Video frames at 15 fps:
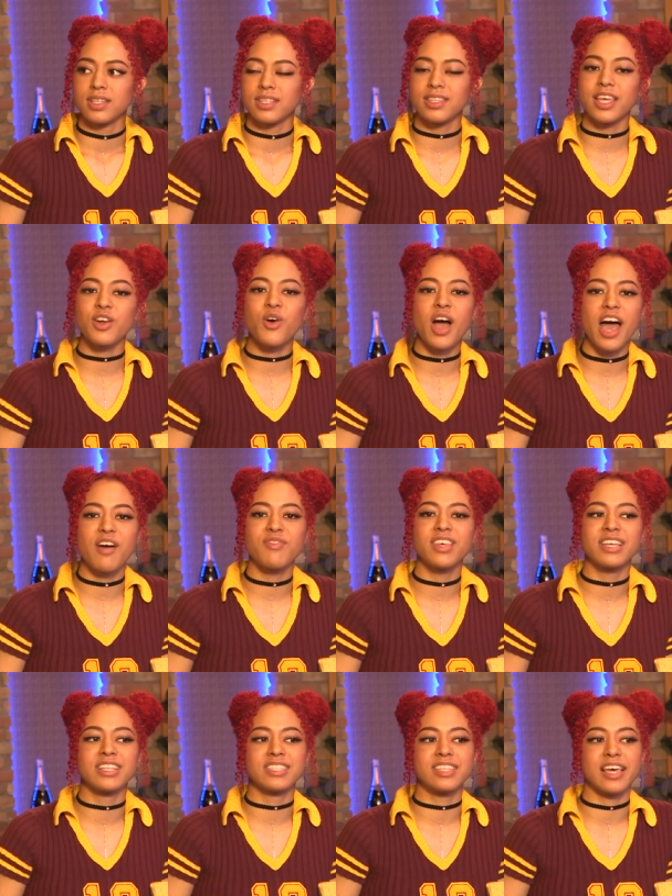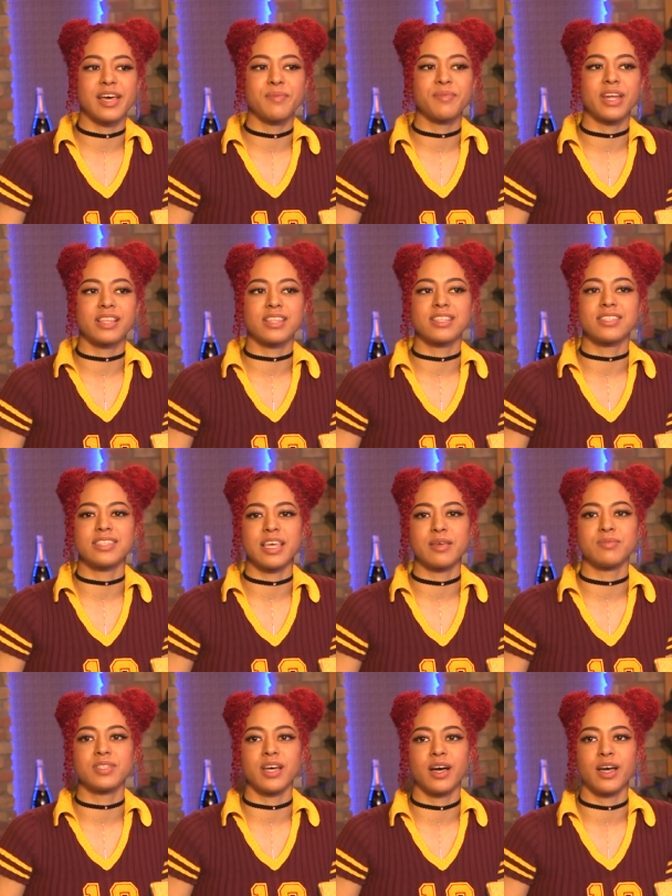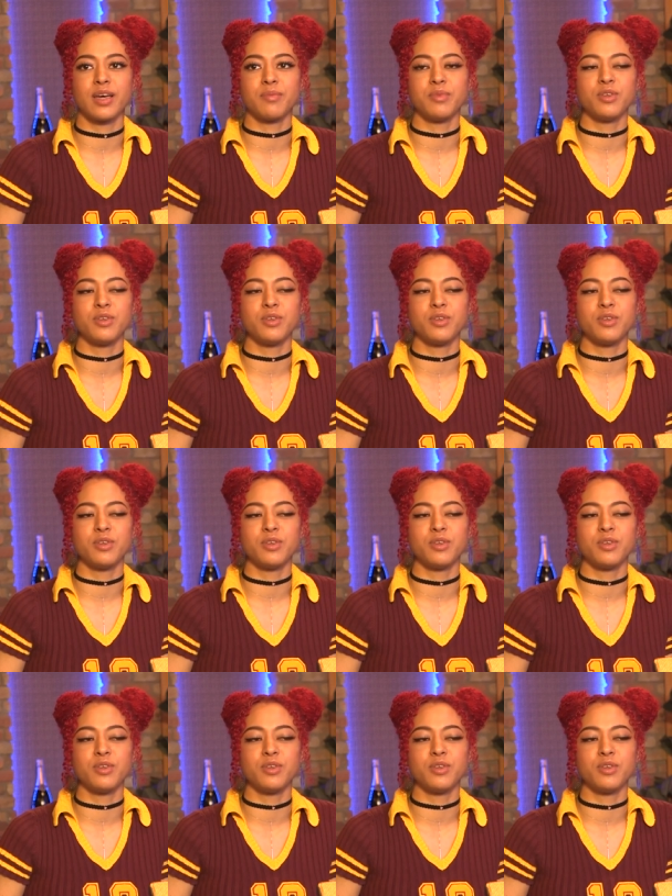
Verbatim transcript: But they don't have the intent, but at the same time,